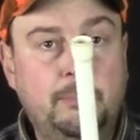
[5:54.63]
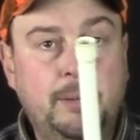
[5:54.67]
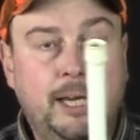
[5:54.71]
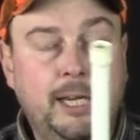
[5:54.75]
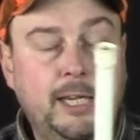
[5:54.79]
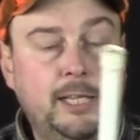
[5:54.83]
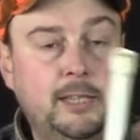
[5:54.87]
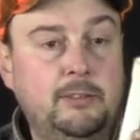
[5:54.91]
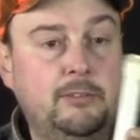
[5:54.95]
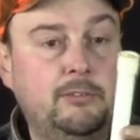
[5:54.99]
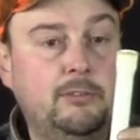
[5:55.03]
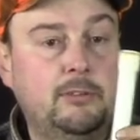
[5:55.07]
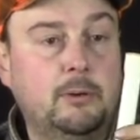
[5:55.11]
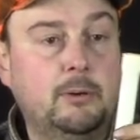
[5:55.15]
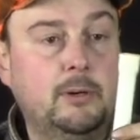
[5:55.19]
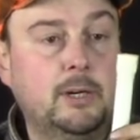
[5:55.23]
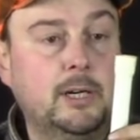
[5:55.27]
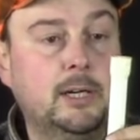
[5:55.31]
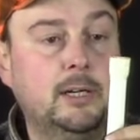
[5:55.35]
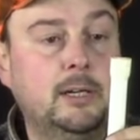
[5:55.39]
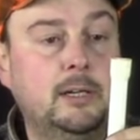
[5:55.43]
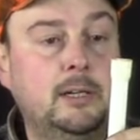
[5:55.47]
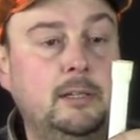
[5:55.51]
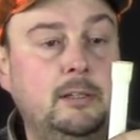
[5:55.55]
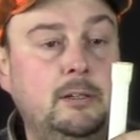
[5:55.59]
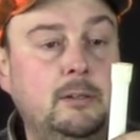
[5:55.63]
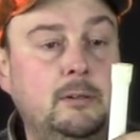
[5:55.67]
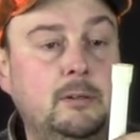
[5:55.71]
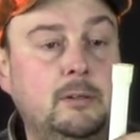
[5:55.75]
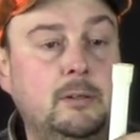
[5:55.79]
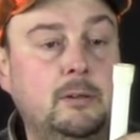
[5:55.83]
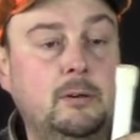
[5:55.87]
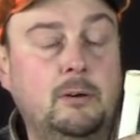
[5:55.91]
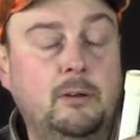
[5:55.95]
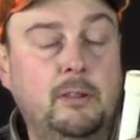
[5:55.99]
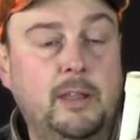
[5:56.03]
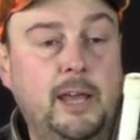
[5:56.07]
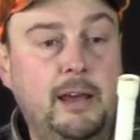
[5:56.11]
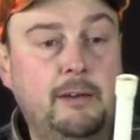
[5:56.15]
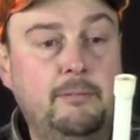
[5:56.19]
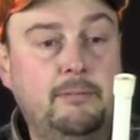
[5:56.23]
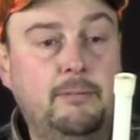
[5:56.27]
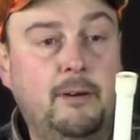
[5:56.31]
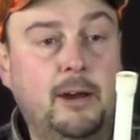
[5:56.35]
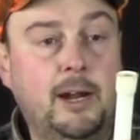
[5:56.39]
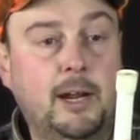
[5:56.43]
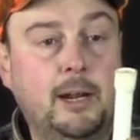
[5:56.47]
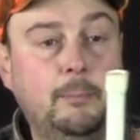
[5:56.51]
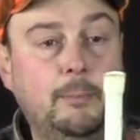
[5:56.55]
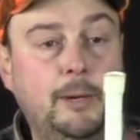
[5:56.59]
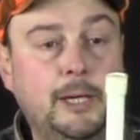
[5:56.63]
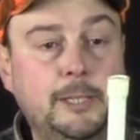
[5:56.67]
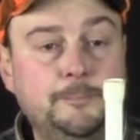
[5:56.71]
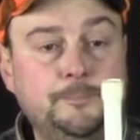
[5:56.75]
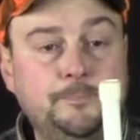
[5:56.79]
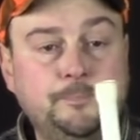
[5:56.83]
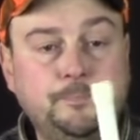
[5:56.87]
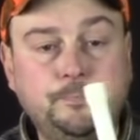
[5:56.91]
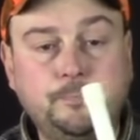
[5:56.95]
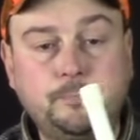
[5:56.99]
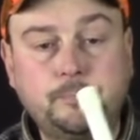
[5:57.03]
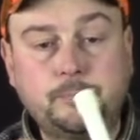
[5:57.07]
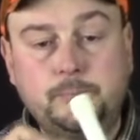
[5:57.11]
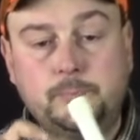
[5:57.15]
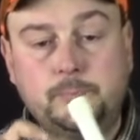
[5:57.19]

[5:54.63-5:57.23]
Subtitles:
you buy in the store don't go that far, but